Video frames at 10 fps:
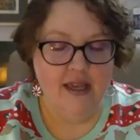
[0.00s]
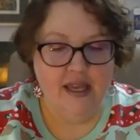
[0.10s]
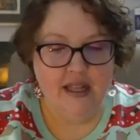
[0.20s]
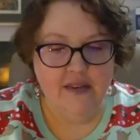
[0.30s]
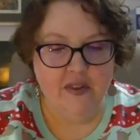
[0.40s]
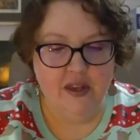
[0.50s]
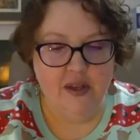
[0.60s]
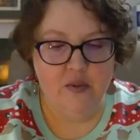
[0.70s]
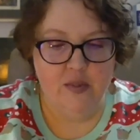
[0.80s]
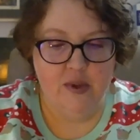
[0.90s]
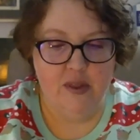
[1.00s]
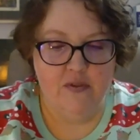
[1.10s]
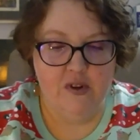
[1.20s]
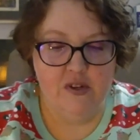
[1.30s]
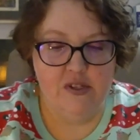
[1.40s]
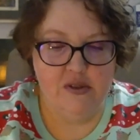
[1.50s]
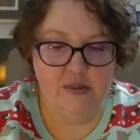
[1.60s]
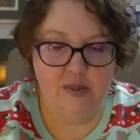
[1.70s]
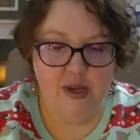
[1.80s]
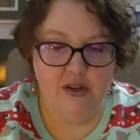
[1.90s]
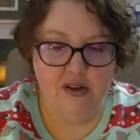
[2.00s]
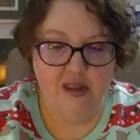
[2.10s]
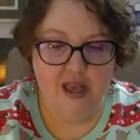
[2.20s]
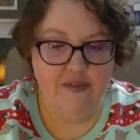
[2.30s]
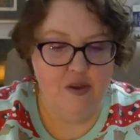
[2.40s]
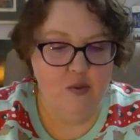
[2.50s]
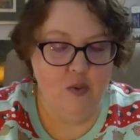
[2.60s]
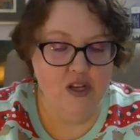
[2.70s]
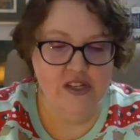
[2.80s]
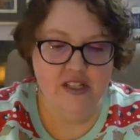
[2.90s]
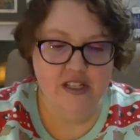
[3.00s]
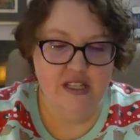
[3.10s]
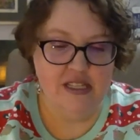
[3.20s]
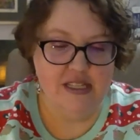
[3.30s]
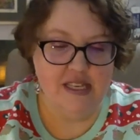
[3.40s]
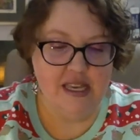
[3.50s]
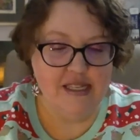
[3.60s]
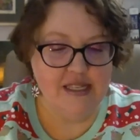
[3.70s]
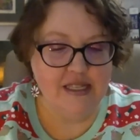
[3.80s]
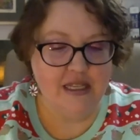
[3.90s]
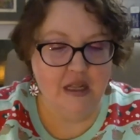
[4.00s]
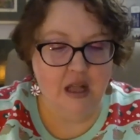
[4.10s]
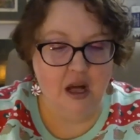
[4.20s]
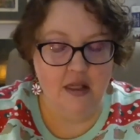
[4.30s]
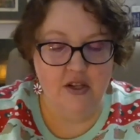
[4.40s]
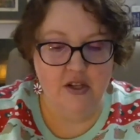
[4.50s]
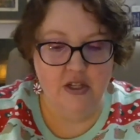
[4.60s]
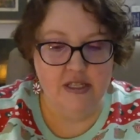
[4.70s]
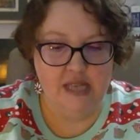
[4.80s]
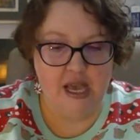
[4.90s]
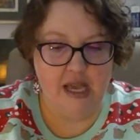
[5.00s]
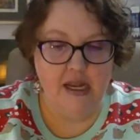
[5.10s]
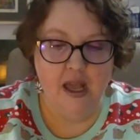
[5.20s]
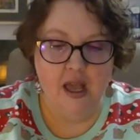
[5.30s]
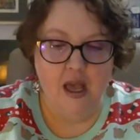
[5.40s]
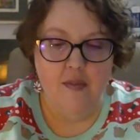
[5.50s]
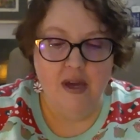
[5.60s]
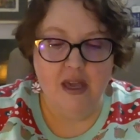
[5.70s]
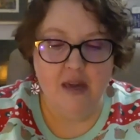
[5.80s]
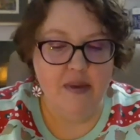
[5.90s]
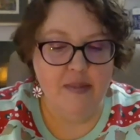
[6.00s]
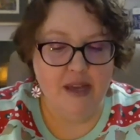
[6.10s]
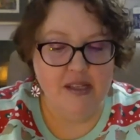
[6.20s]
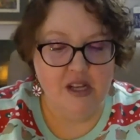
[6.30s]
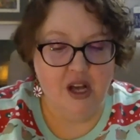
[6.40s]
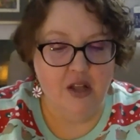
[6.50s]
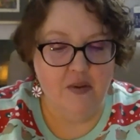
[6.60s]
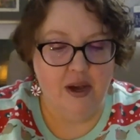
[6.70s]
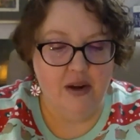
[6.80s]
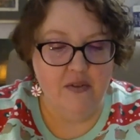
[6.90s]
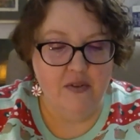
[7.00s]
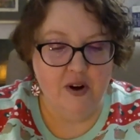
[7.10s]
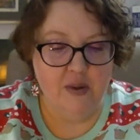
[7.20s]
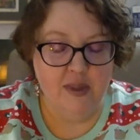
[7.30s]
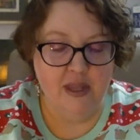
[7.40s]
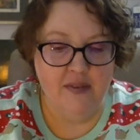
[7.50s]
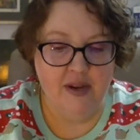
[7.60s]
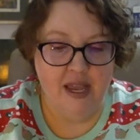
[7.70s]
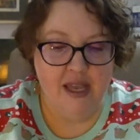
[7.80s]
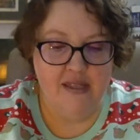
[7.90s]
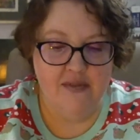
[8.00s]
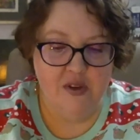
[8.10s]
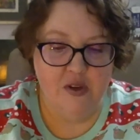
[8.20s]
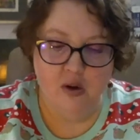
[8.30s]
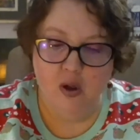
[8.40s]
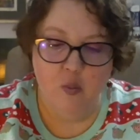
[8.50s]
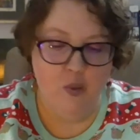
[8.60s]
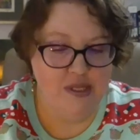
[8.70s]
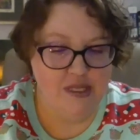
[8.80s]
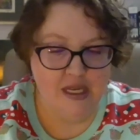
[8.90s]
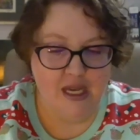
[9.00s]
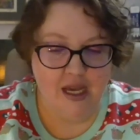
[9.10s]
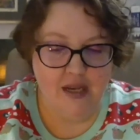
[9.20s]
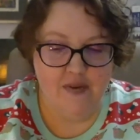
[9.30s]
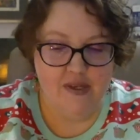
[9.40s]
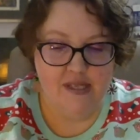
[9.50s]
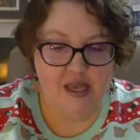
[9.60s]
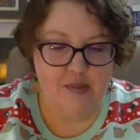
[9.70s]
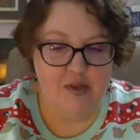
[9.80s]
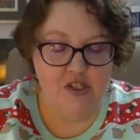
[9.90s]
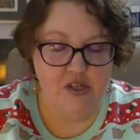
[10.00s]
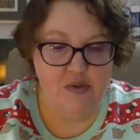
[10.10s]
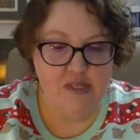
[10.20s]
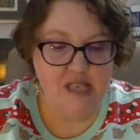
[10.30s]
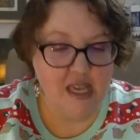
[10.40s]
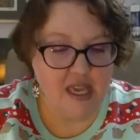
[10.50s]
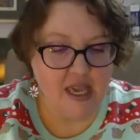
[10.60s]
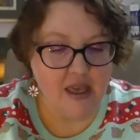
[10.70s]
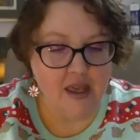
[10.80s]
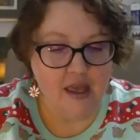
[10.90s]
Kelly Flynn would be the first to admit her life in Washington, D.C. is a little on the dull side, but coming back to Colorado for her beloved aunt's funeral wasn't the kind of excitement she was seeking.